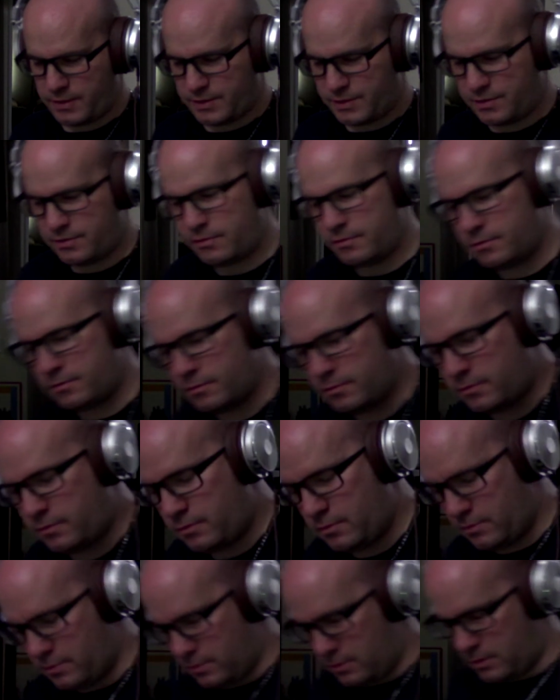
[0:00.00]
to
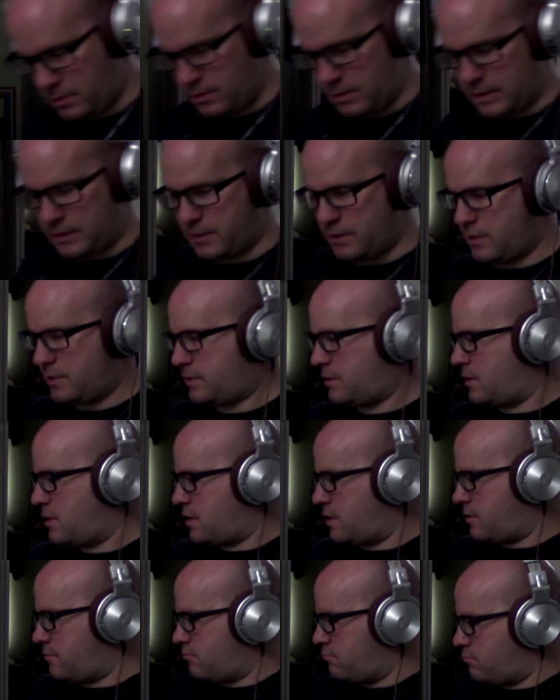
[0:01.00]
get this
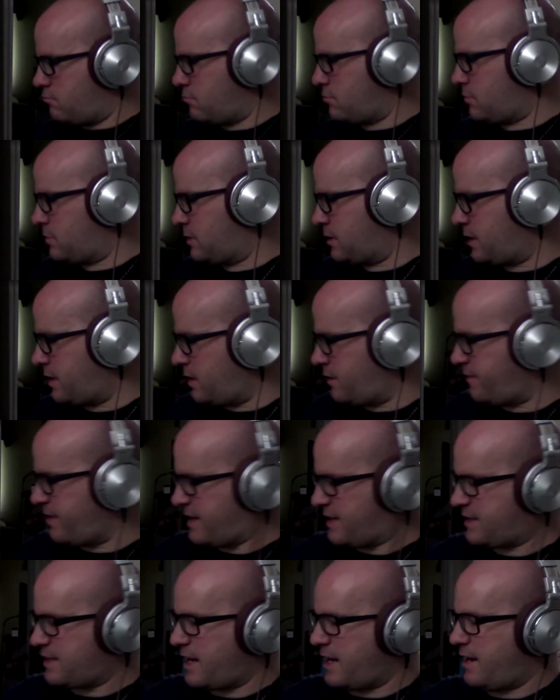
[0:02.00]
done kind of as
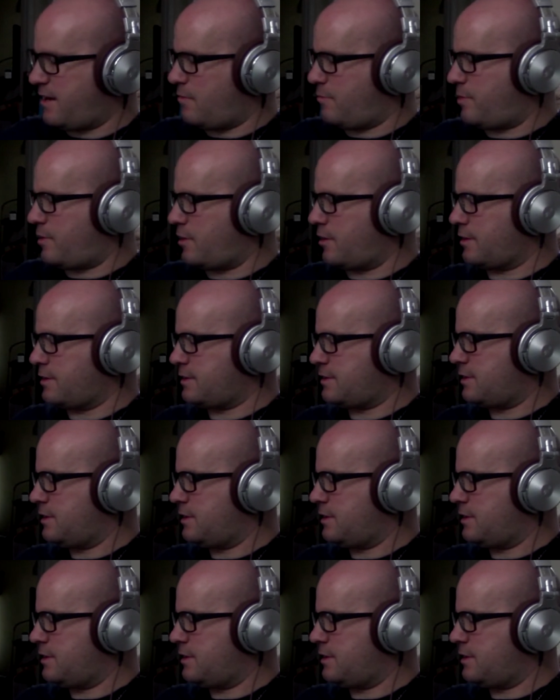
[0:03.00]
I get parts.